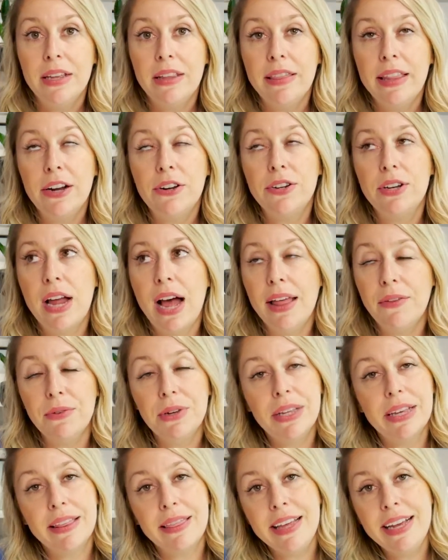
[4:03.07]
They're not
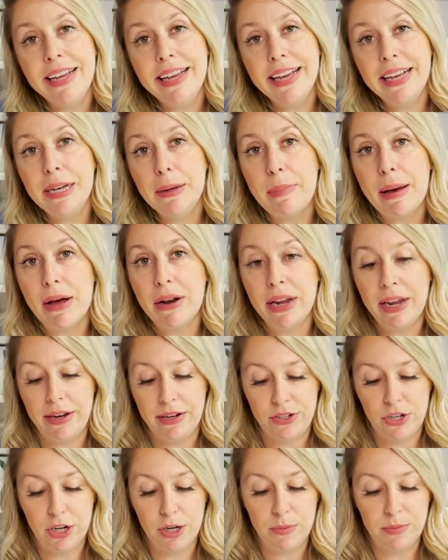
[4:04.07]
really thinking about it in
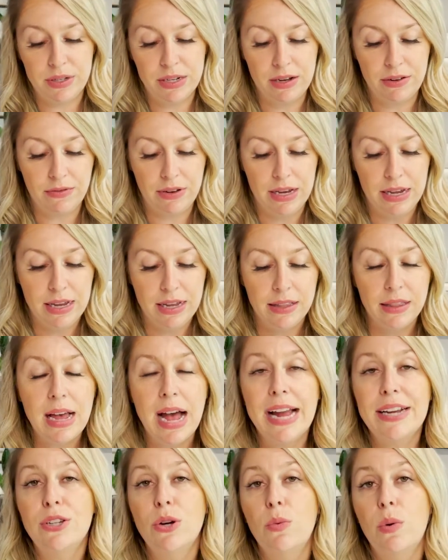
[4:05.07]
terms of,
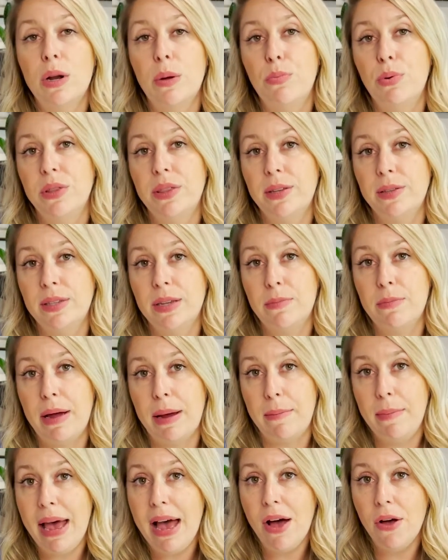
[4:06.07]
I don't want to put this in my
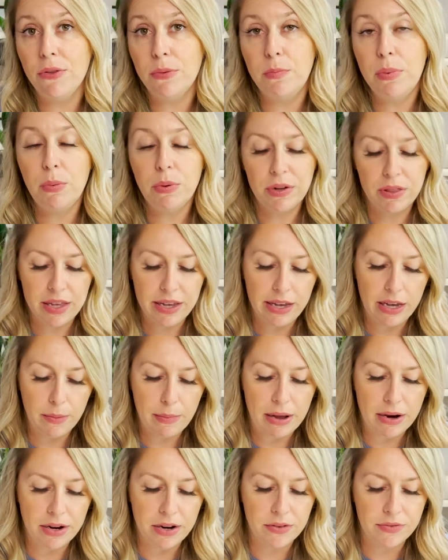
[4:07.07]
mouth, but we're thinking
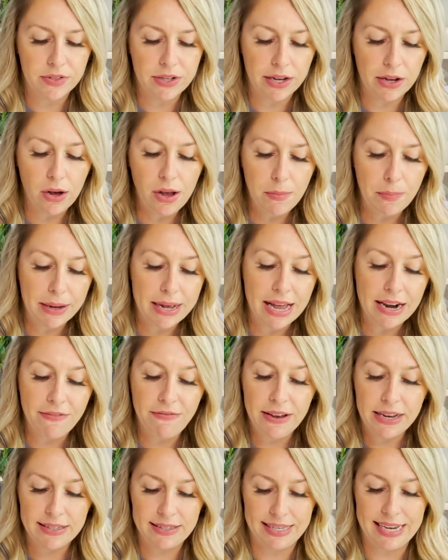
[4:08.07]
about it and it's like, I gotta
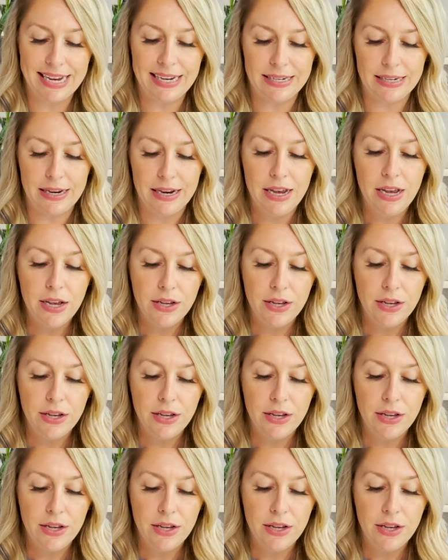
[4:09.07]
fix it.